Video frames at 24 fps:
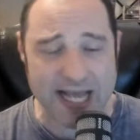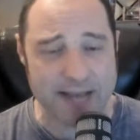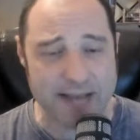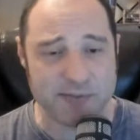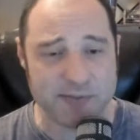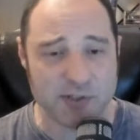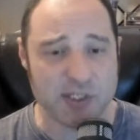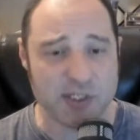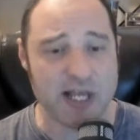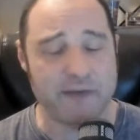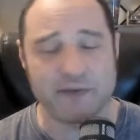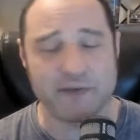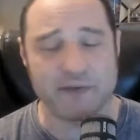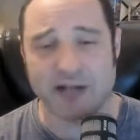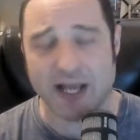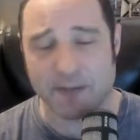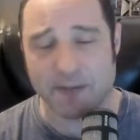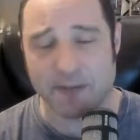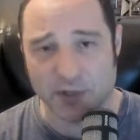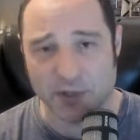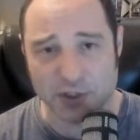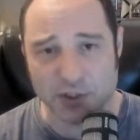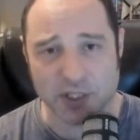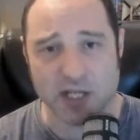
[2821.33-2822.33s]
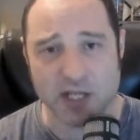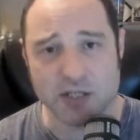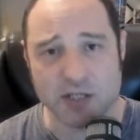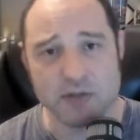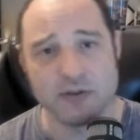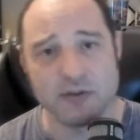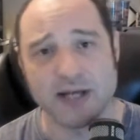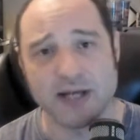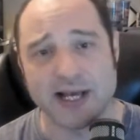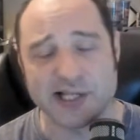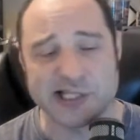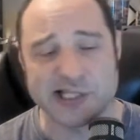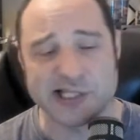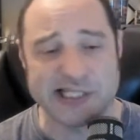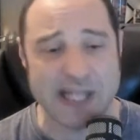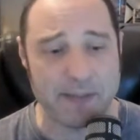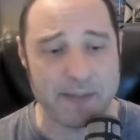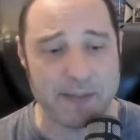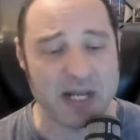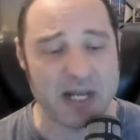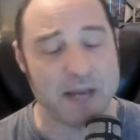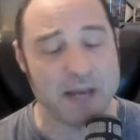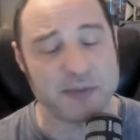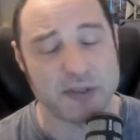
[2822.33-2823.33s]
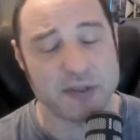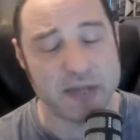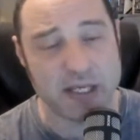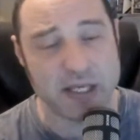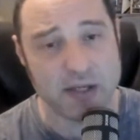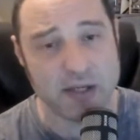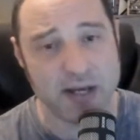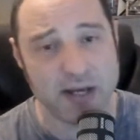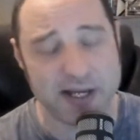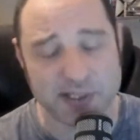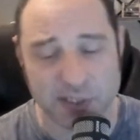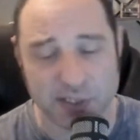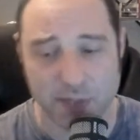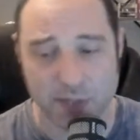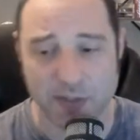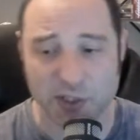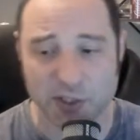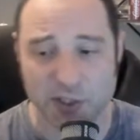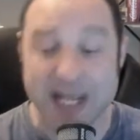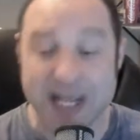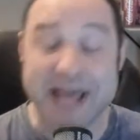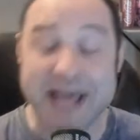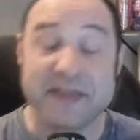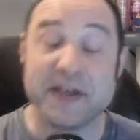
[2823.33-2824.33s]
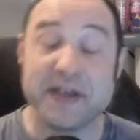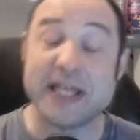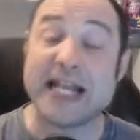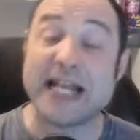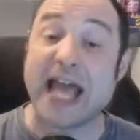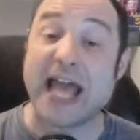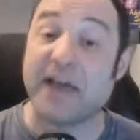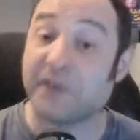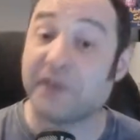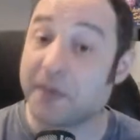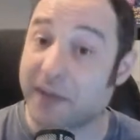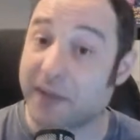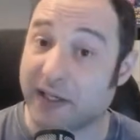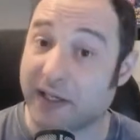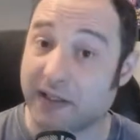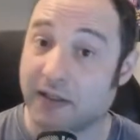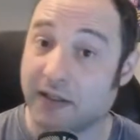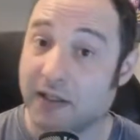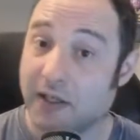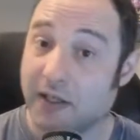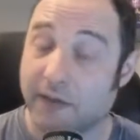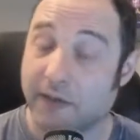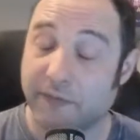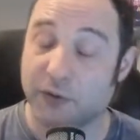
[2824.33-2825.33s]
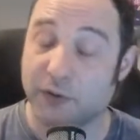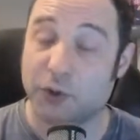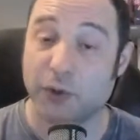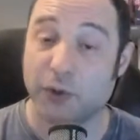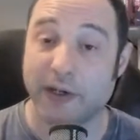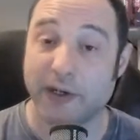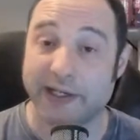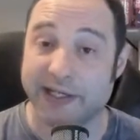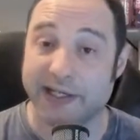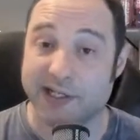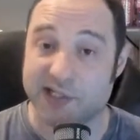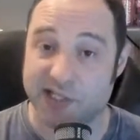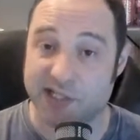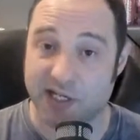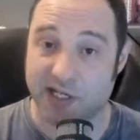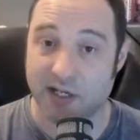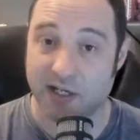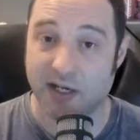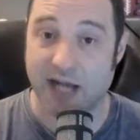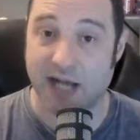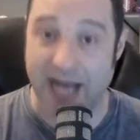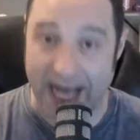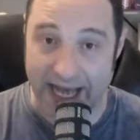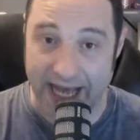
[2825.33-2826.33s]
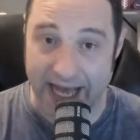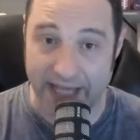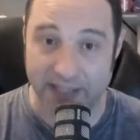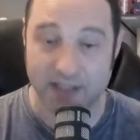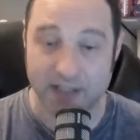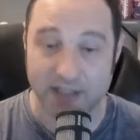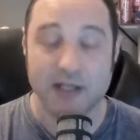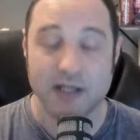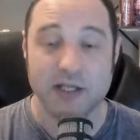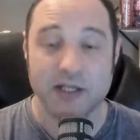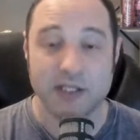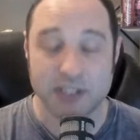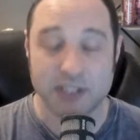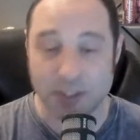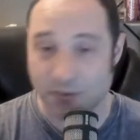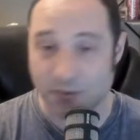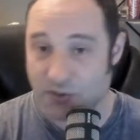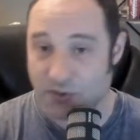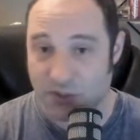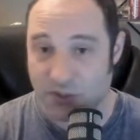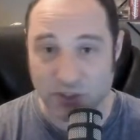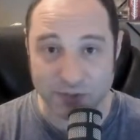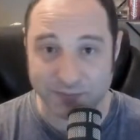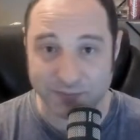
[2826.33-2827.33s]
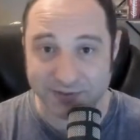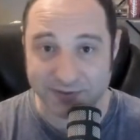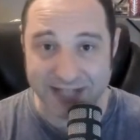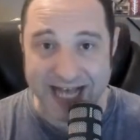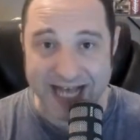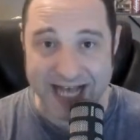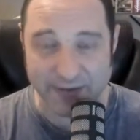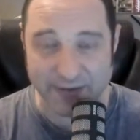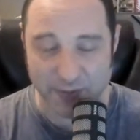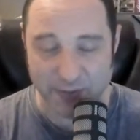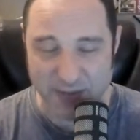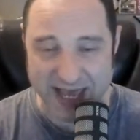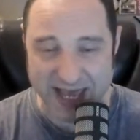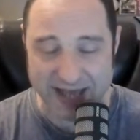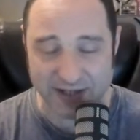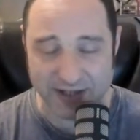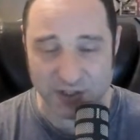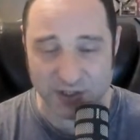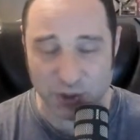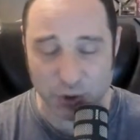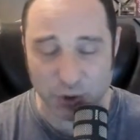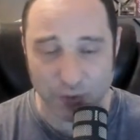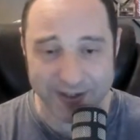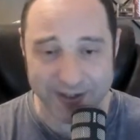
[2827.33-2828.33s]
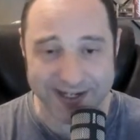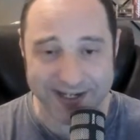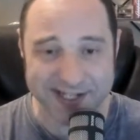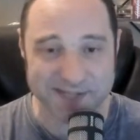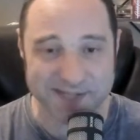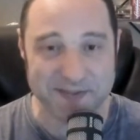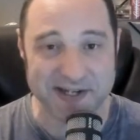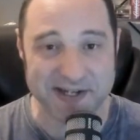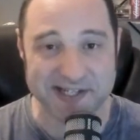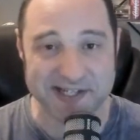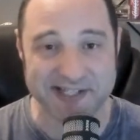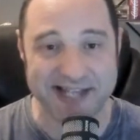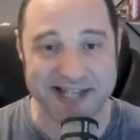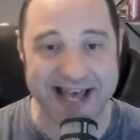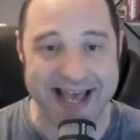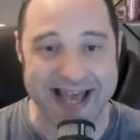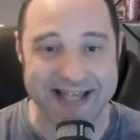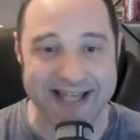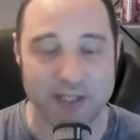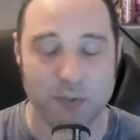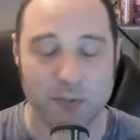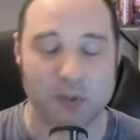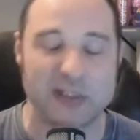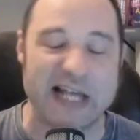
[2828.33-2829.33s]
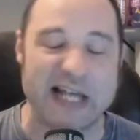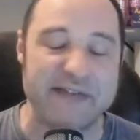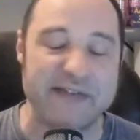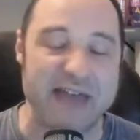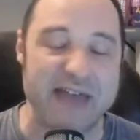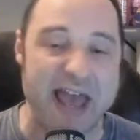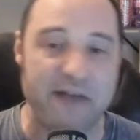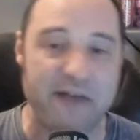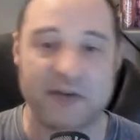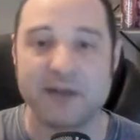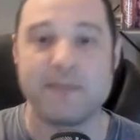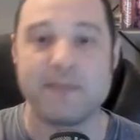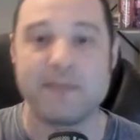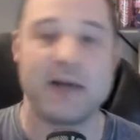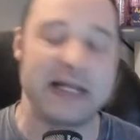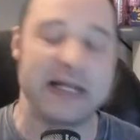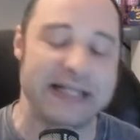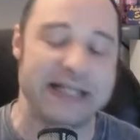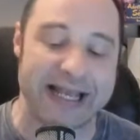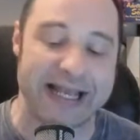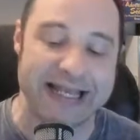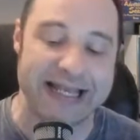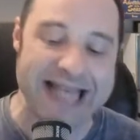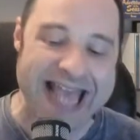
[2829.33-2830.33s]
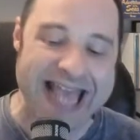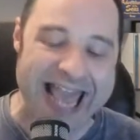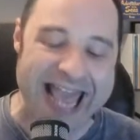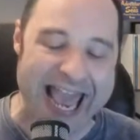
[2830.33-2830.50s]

Times are tough, and I appreciate you guys stepping up. So thank you guys so much. Thank you to everybody for joining us here on YouTube Live. Hope you had enjoyed it as much as I did. We're live every Monday.